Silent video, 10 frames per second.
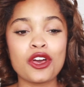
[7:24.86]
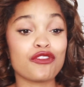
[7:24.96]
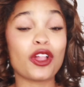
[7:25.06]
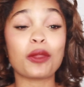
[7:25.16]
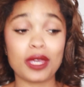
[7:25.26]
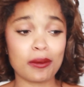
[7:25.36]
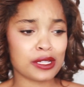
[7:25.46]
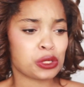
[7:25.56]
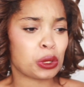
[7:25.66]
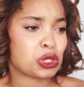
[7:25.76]
Follow me on
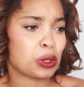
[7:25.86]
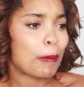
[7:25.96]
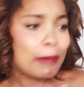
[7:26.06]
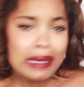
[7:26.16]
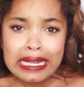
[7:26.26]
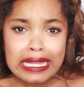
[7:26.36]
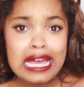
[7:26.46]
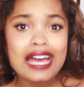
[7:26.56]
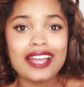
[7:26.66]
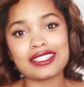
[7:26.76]
my social
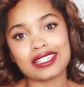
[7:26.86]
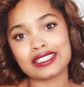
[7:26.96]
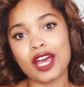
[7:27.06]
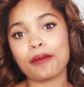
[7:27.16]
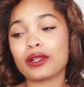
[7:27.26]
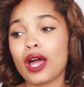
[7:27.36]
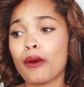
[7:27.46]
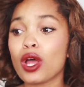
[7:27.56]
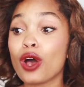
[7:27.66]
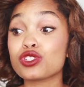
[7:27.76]
media, it's linked down
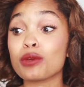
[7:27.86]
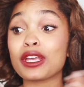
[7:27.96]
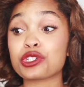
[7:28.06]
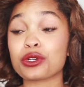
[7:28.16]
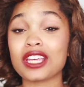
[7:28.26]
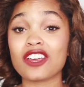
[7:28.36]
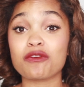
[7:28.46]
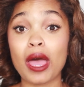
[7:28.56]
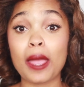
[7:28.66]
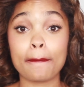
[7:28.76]
below, and also make sure to
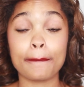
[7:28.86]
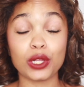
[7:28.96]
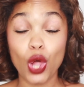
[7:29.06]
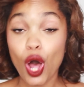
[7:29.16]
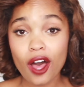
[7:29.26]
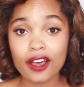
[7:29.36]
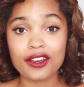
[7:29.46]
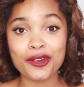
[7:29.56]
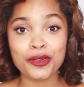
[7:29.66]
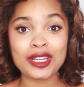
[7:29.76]
give my
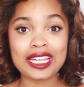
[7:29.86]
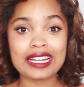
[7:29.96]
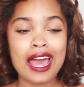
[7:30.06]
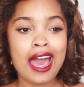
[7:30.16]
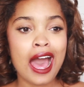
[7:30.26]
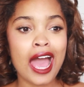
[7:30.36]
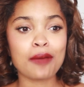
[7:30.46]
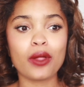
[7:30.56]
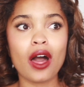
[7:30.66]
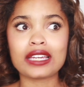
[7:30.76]
blog a read.
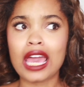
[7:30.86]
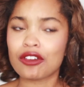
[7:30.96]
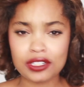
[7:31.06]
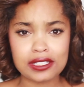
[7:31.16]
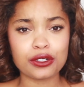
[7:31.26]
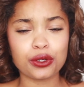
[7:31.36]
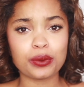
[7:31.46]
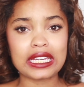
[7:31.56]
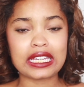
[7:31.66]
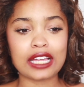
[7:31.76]
I blog every single
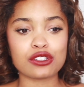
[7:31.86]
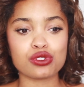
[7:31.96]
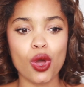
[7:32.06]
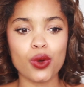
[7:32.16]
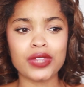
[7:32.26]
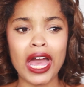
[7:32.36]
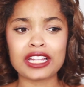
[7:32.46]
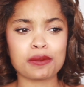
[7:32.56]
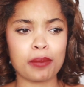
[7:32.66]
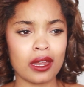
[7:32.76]
week, and so
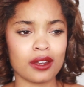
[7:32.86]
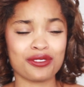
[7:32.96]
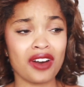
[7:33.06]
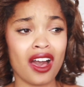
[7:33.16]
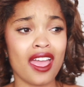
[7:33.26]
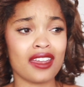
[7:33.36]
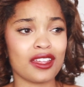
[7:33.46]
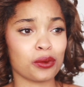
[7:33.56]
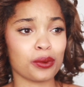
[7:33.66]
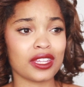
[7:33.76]
that's been fun
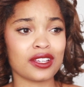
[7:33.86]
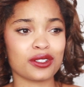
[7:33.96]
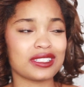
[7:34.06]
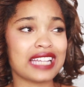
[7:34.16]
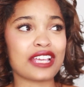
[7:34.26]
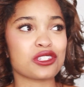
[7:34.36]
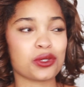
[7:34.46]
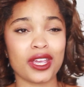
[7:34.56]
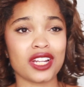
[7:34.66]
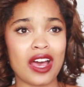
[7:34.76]
and a really
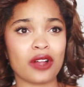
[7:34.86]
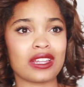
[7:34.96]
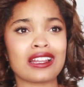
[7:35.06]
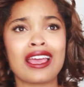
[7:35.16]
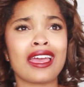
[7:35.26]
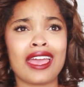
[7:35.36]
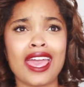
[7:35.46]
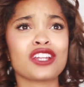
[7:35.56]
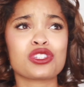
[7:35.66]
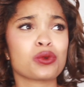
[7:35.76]
nice creative outlet.
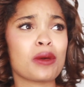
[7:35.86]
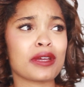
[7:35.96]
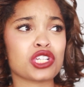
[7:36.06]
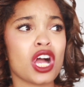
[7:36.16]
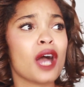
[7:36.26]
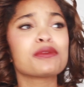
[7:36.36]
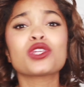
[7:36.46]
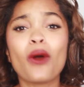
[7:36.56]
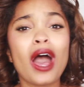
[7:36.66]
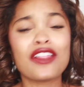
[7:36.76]
And I just quit my job,
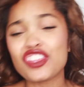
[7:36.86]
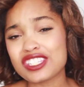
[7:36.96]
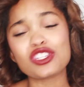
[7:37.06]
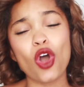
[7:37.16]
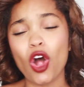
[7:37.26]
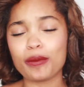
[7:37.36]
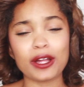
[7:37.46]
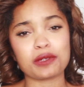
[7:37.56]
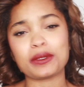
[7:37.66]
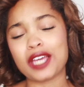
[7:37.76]
so this is all
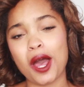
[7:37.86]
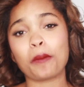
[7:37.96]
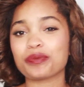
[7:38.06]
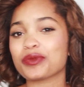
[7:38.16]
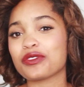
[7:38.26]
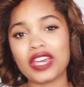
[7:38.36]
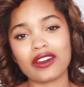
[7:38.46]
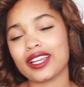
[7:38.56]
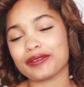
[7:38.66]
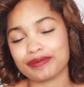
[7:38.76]
about to become
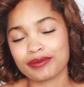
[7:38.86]
very